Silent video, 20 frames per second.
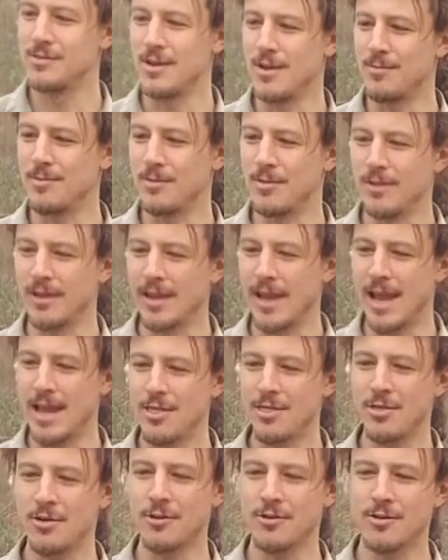something, like
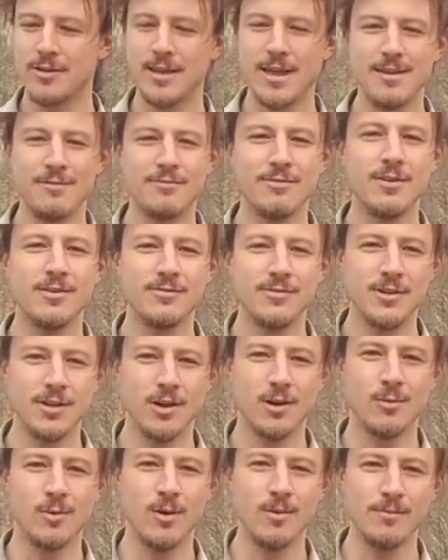830, 850
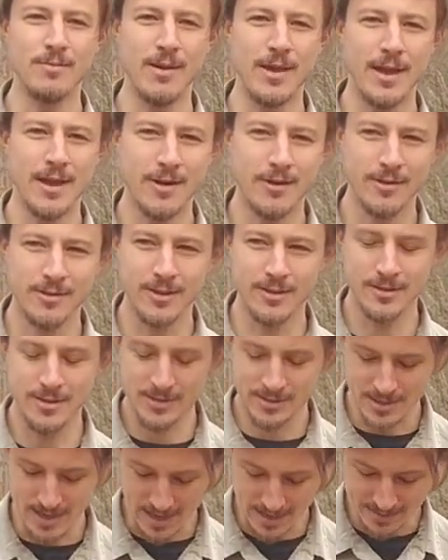on one pair, and then
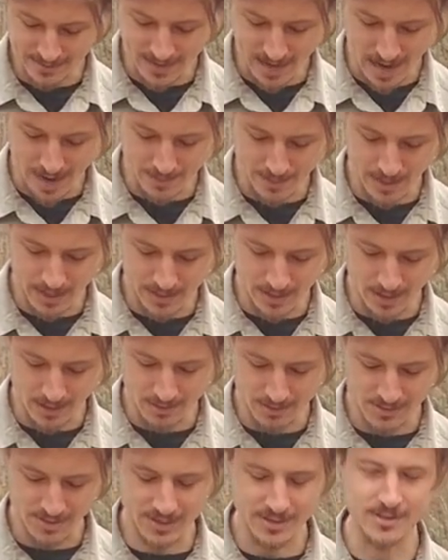these guys got me
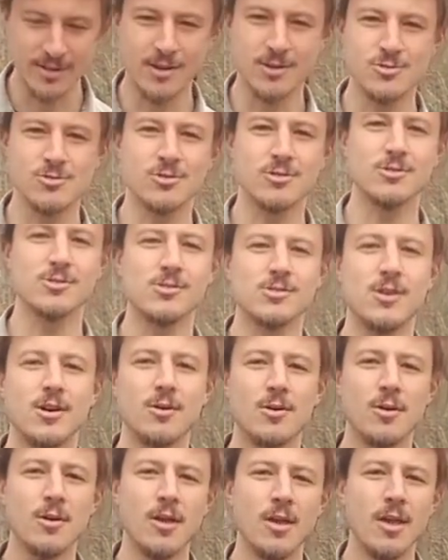another 600 or
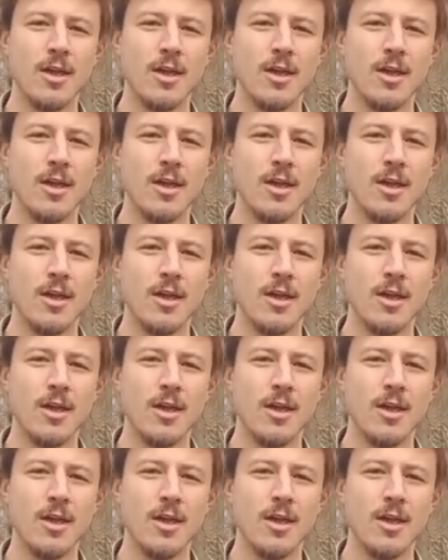so.